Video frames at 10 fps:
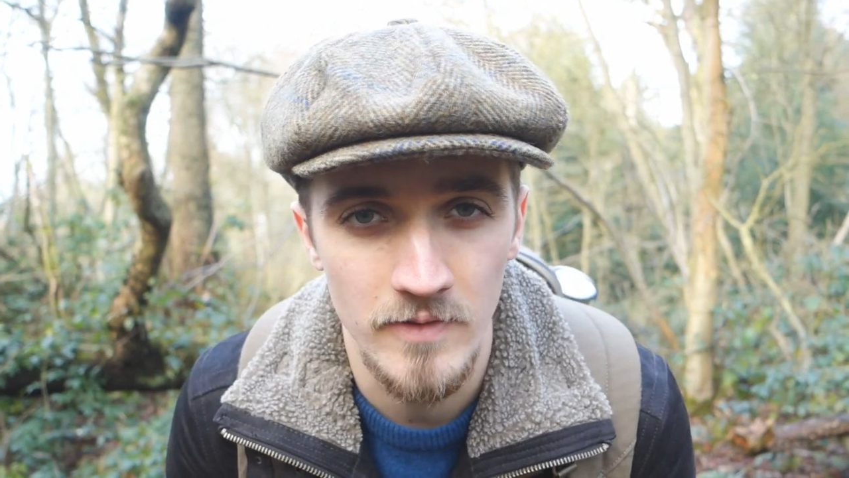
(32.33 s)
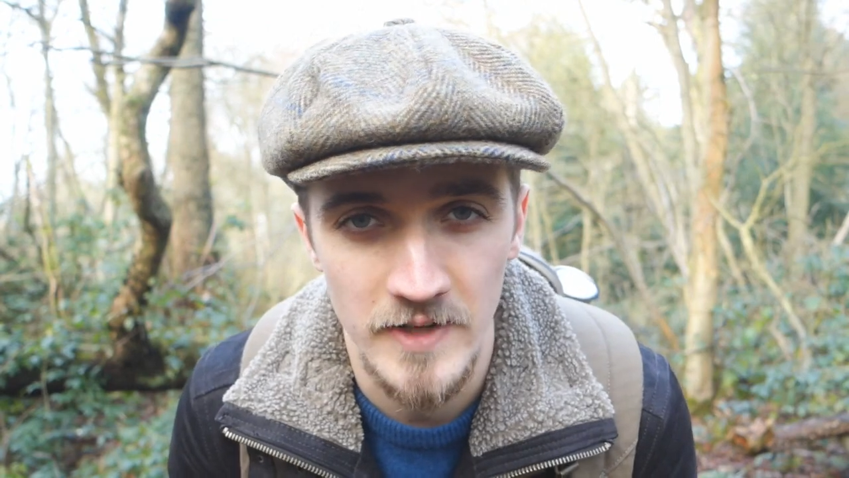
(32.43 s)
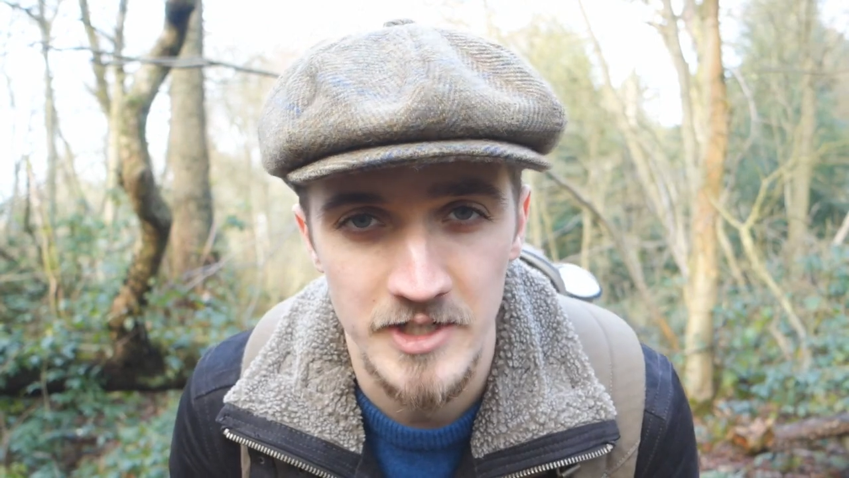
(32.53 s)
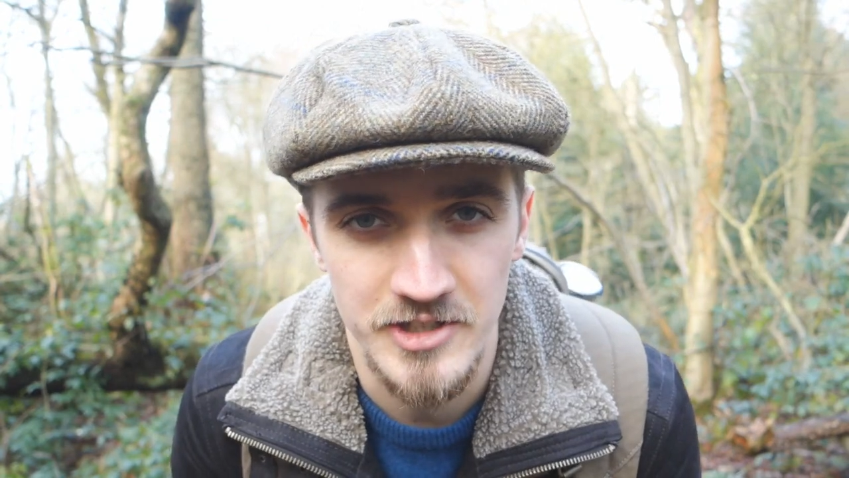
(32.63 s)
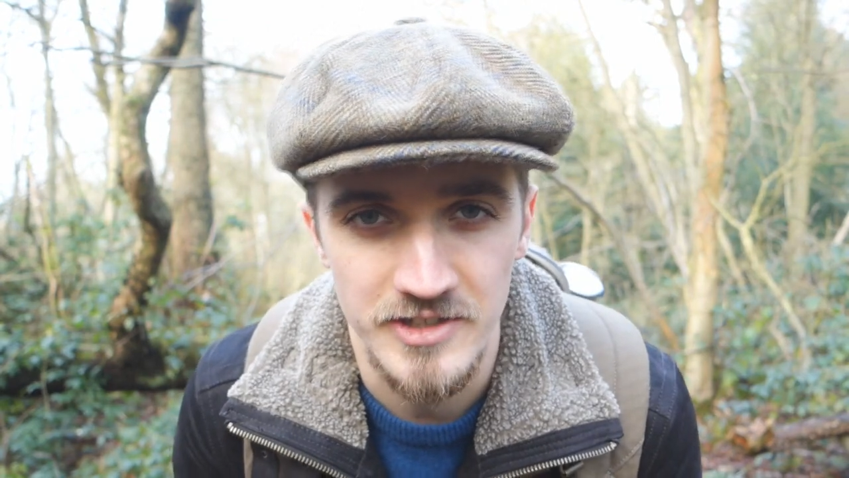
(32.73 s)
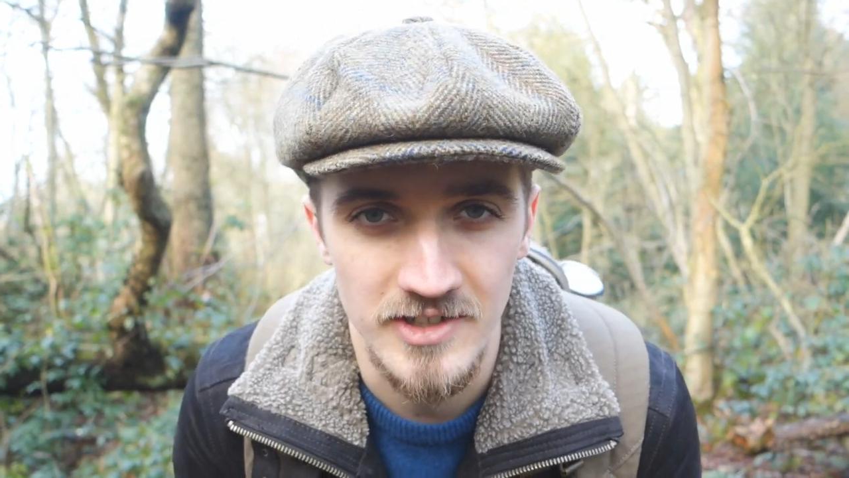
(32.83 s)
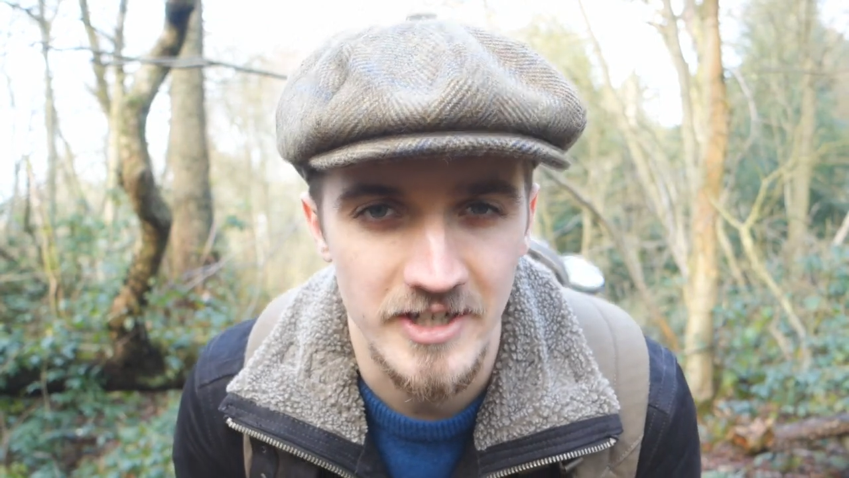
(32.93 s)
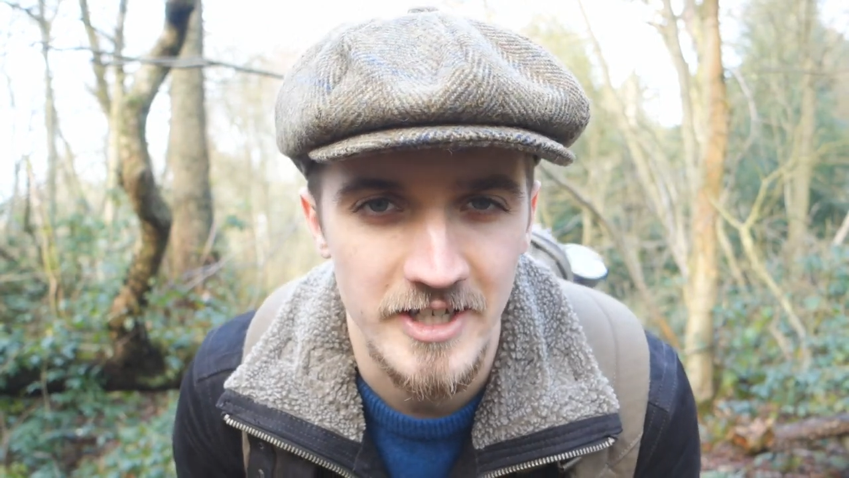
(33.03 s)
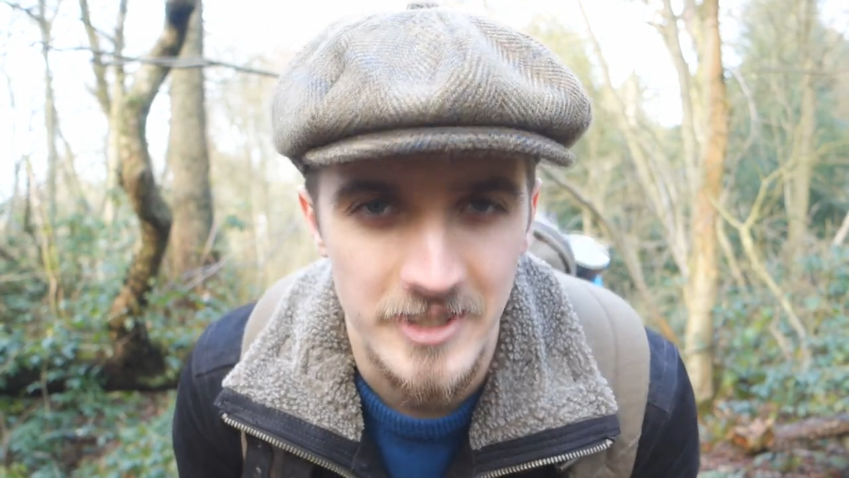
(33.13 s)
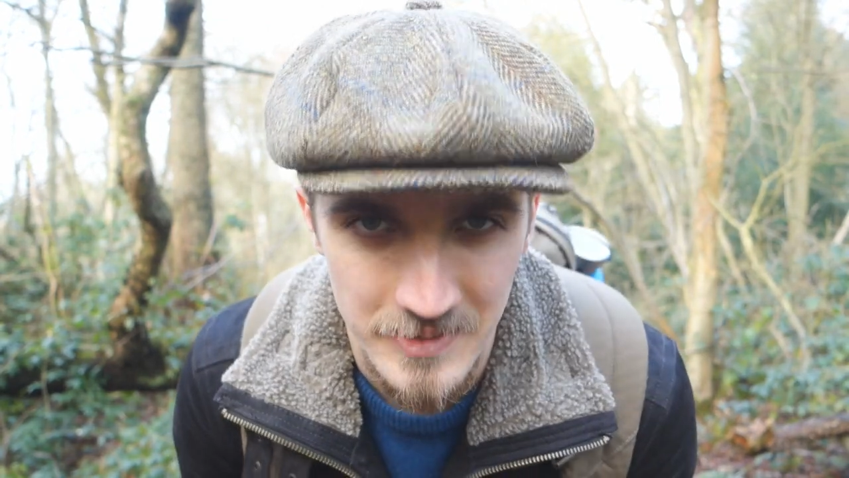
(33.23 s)
adventures,
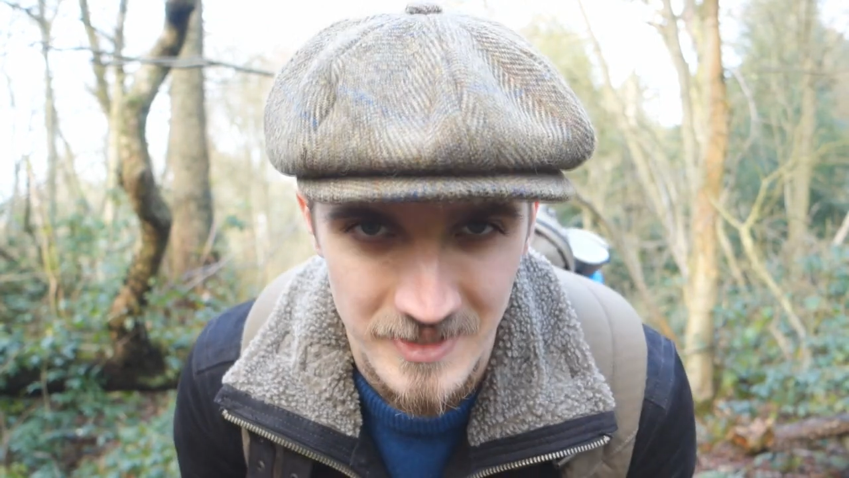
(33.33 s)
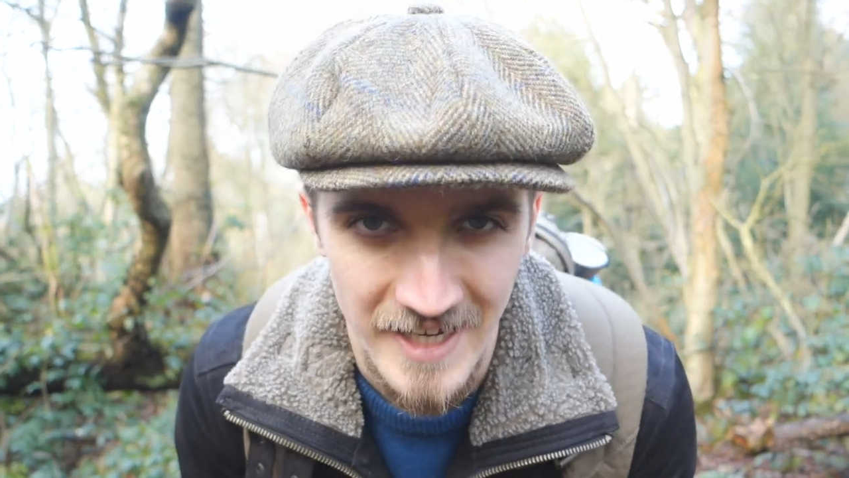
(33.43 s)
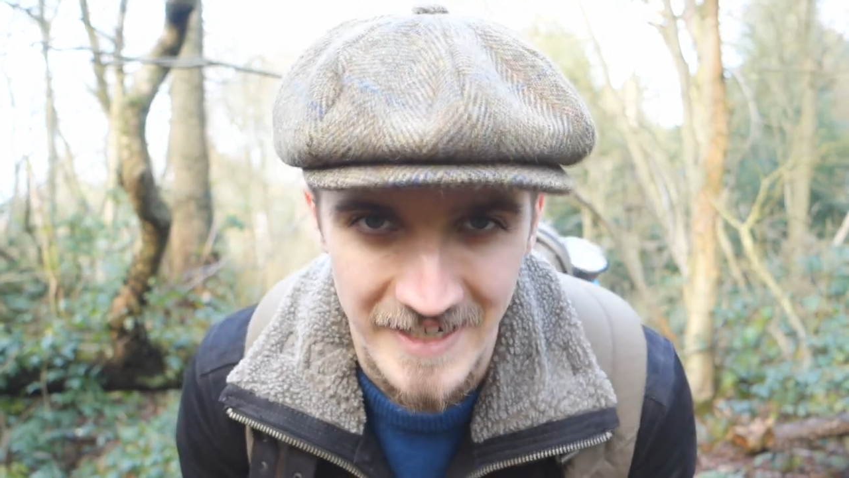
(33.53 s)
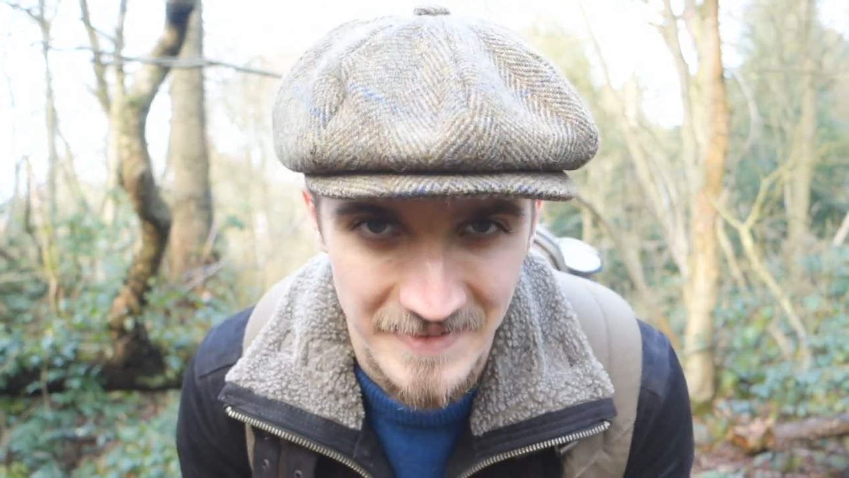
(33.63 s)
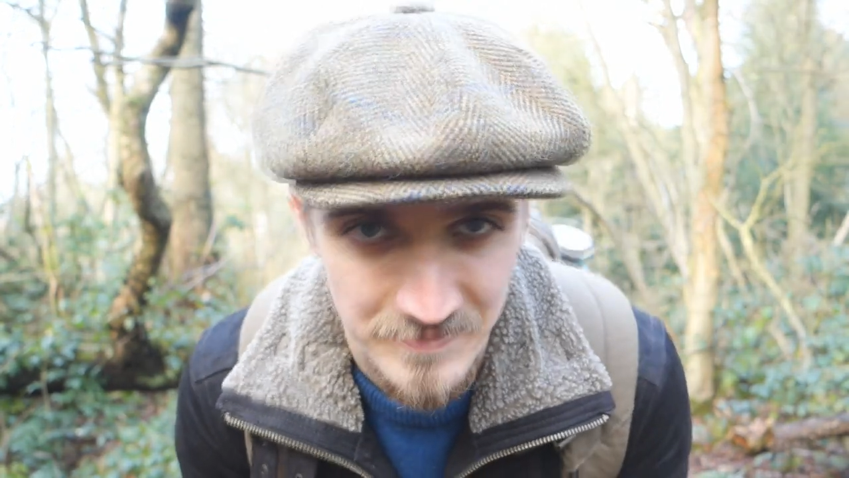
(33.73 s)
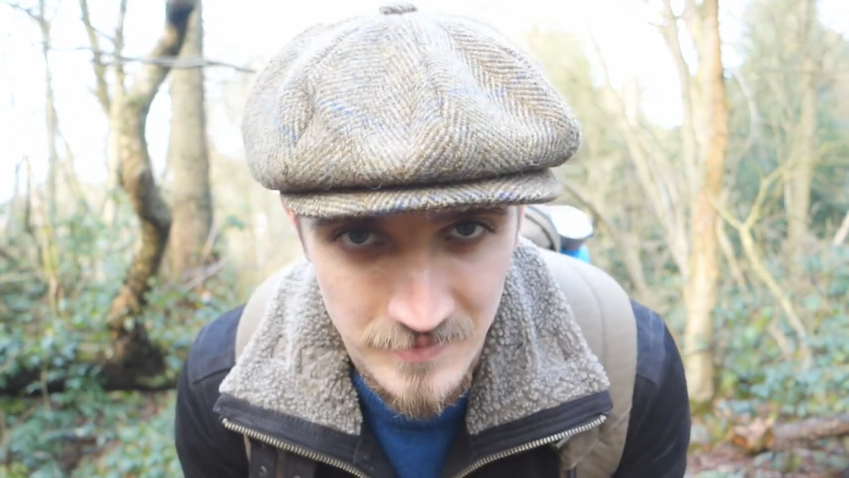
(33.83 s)
I hear you say?